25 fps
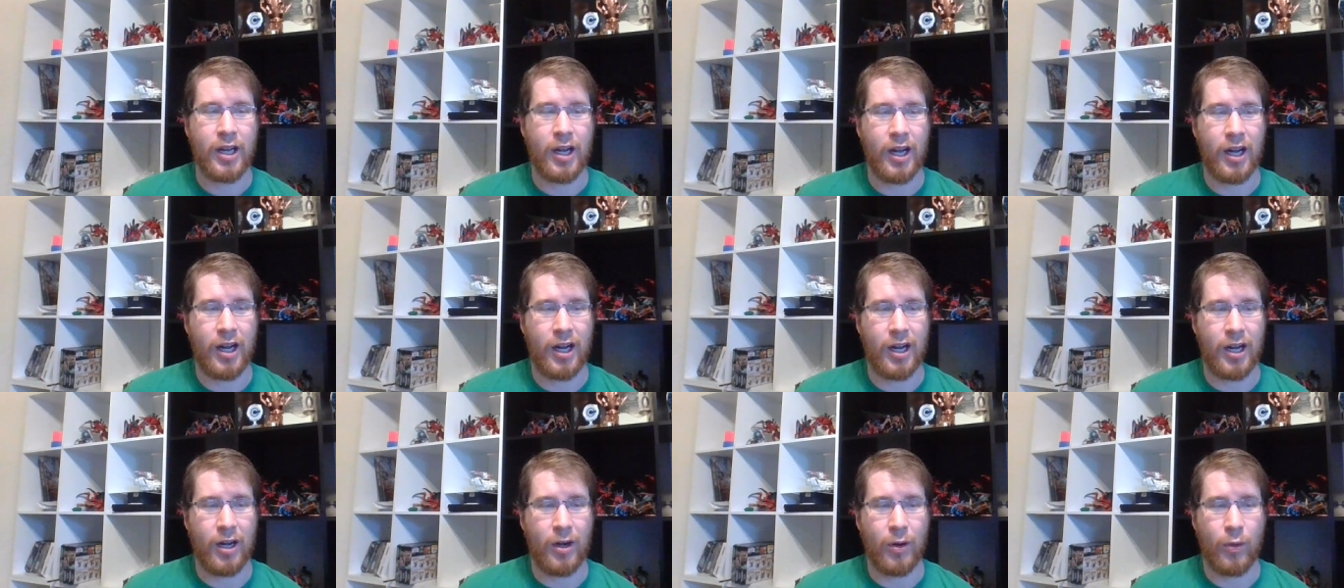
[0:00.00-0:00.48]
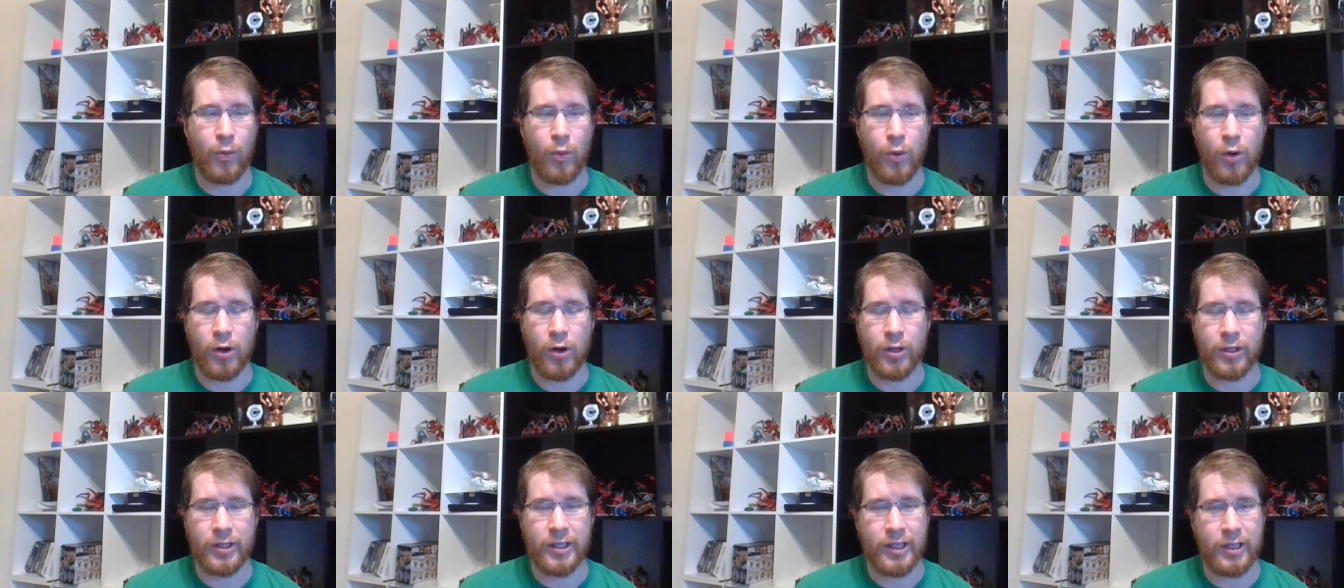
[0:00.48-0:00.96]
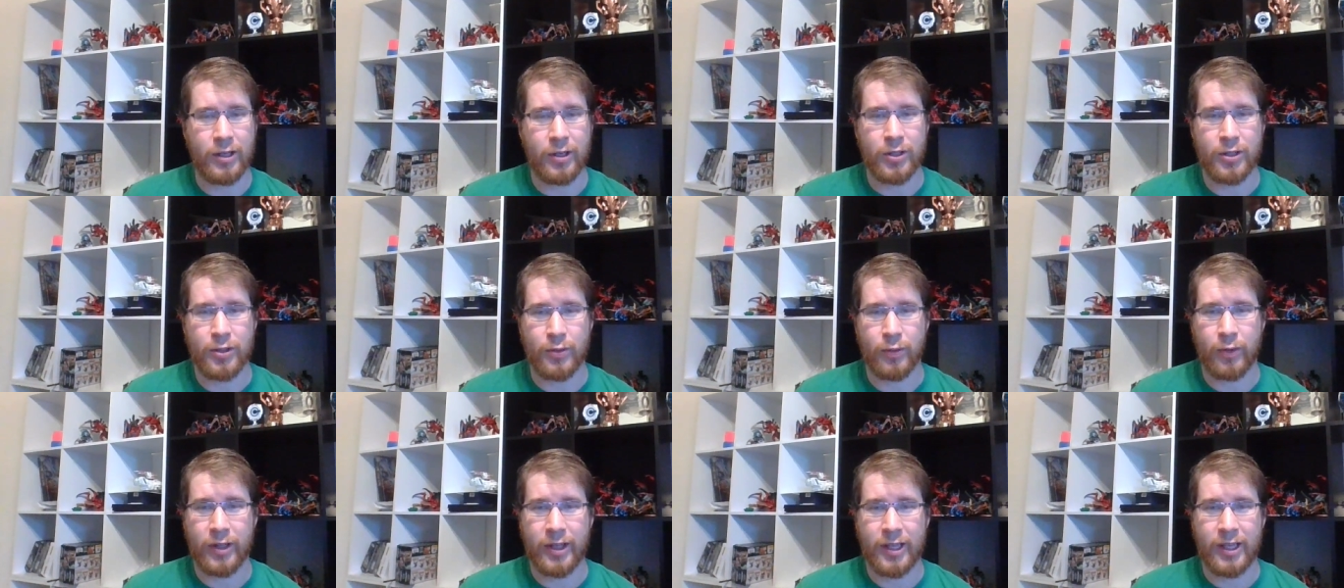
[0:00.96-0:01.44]
Uh, world
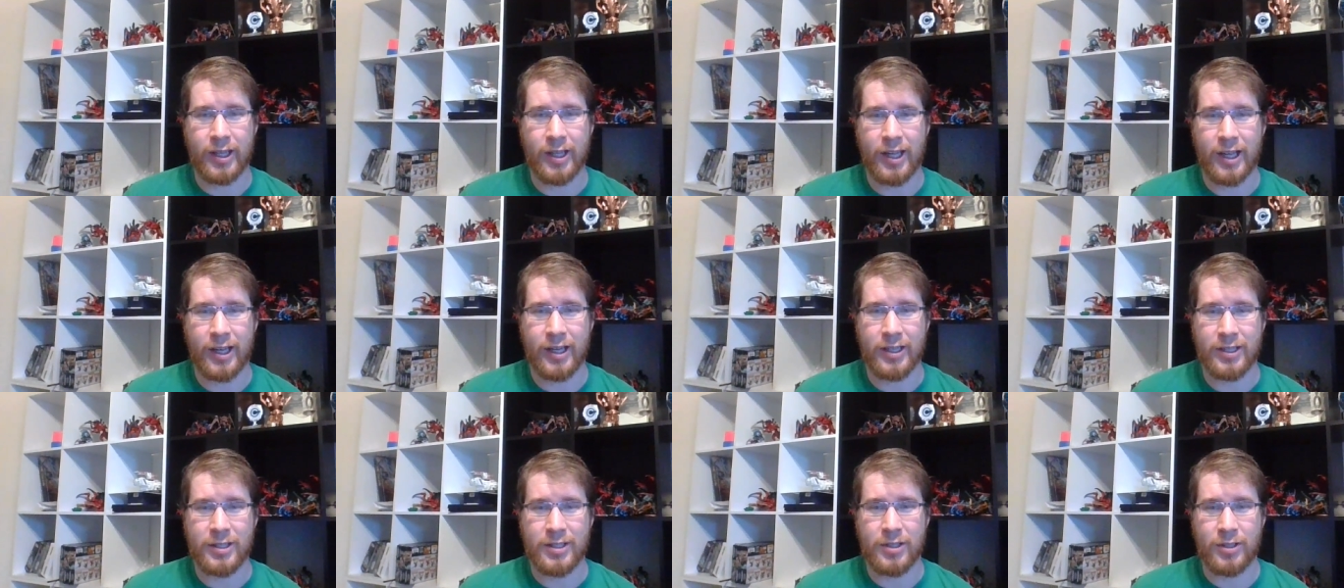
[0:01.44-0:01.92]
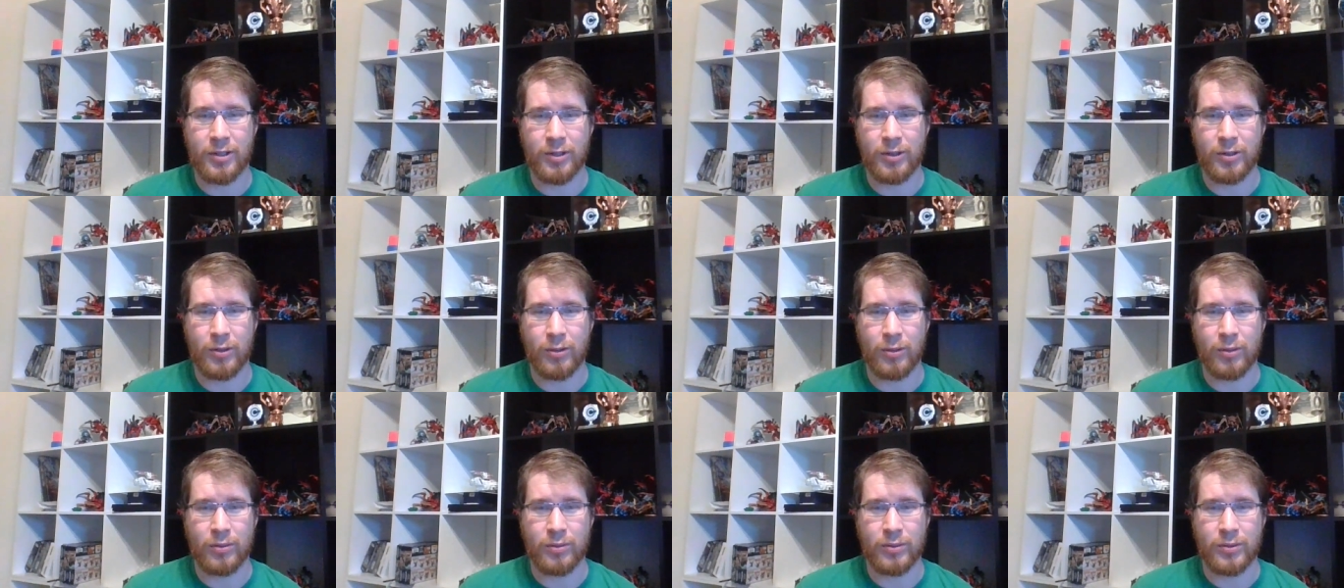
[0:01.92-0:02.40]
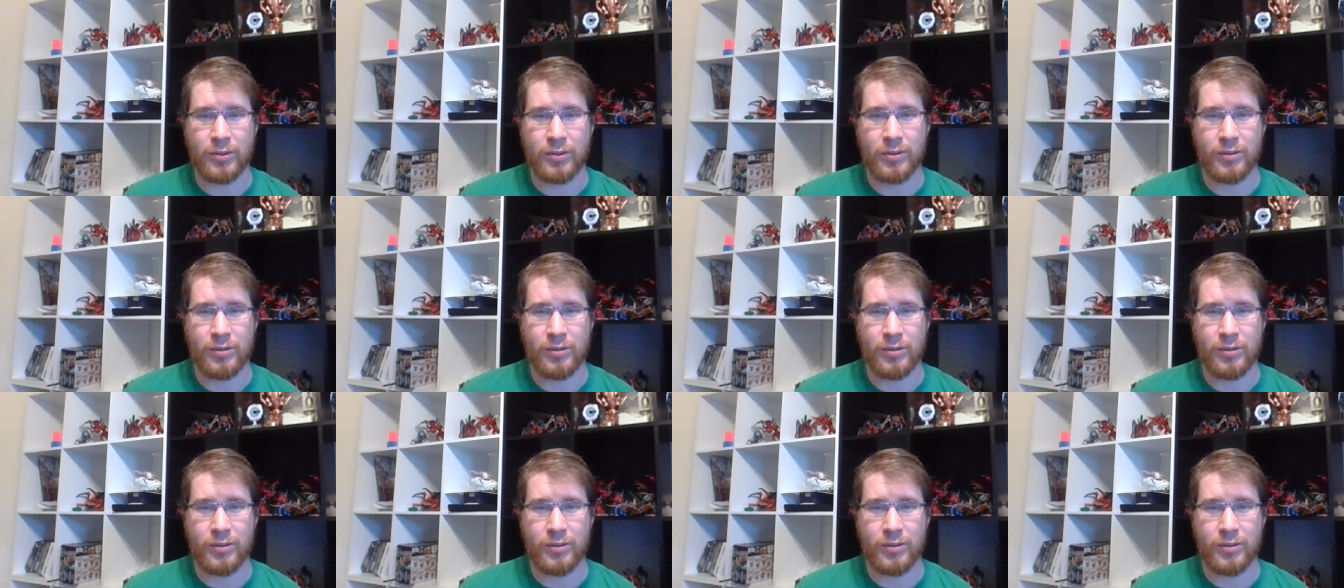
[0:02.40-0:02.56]
eaters really like to